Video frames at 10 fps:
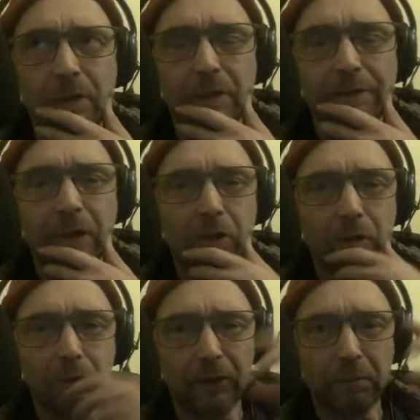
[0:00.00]
the
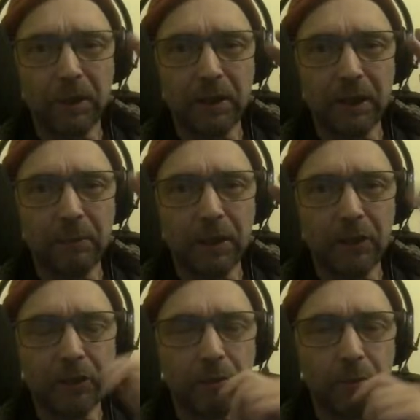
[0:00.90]
official Spitting
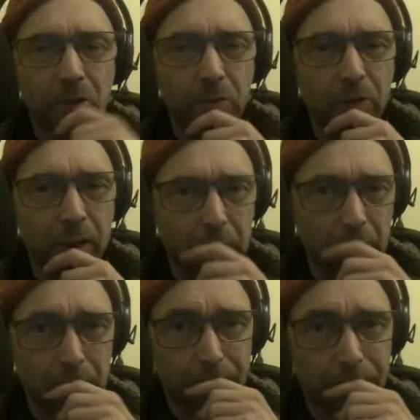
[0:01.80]
Image YouTube
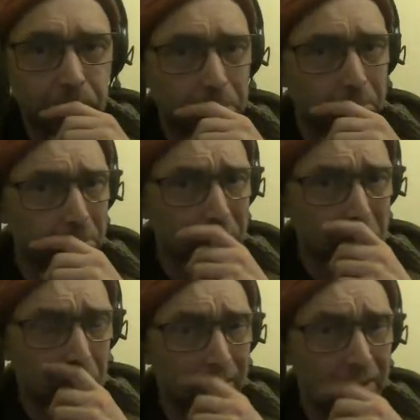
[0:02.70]
channel,
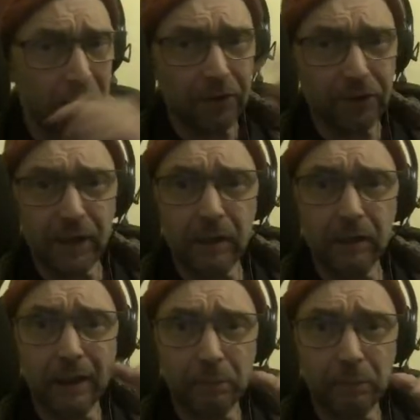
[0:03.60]
you can see
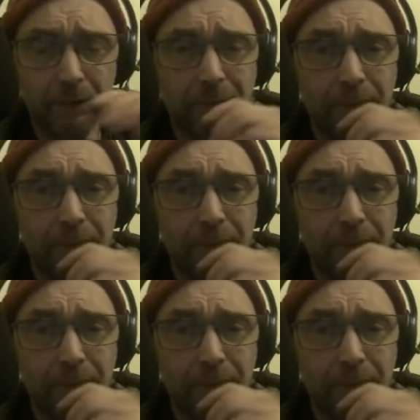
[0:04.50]
clips.